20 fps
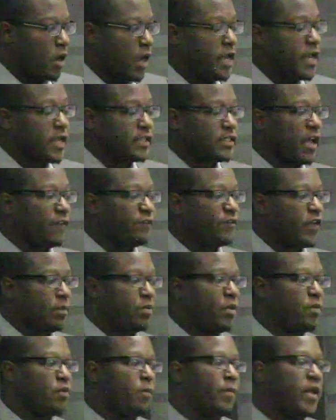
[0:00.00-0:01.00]
It doesn't
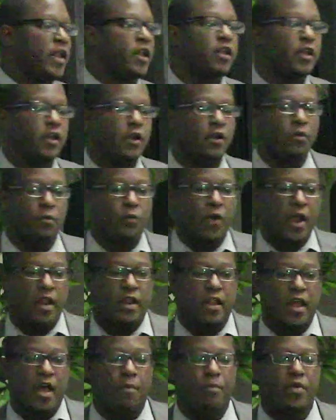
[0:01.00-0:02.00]
affect people on Medicare
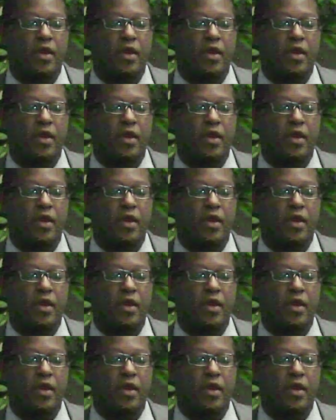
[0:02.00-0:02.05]
right now,